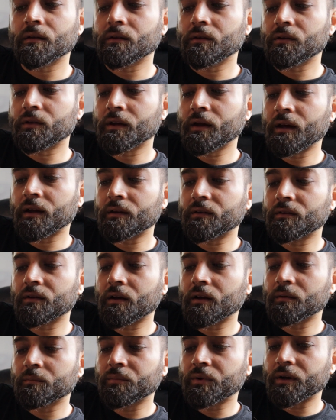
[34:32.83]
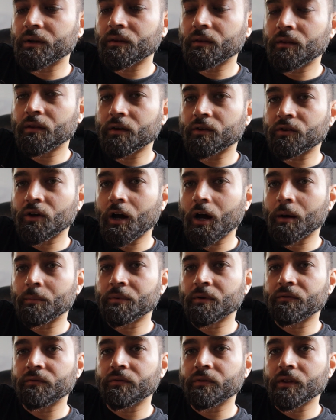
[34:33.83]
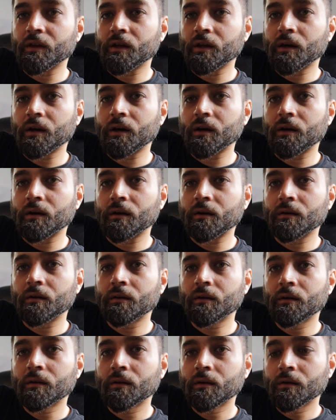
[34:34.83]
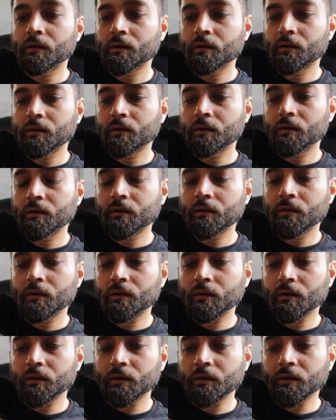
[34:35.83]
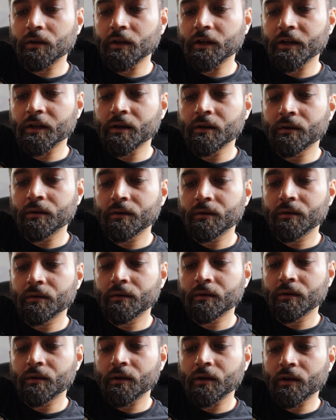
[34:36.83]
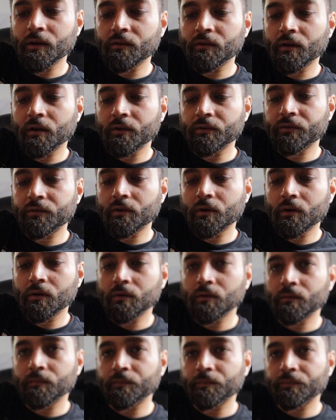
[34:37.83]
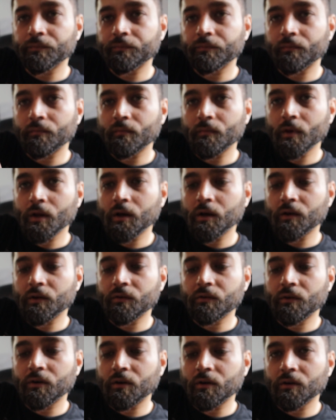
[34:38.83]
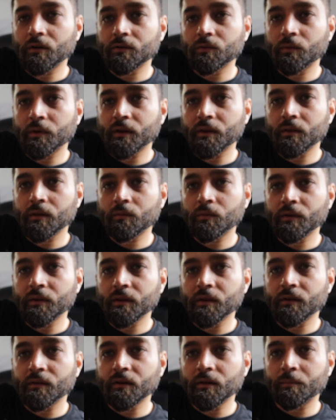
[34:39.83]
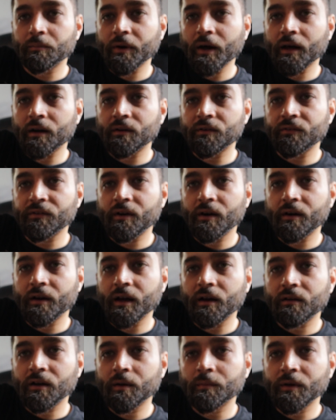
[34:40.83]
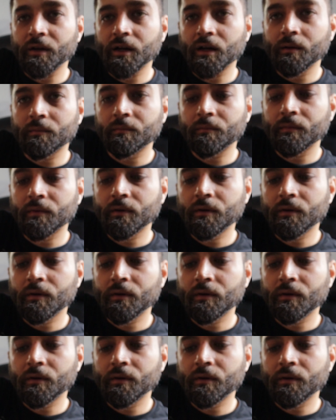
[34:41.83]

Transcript: you can't tell, but the top of the little lid is also circled with these little patterns that are now coming up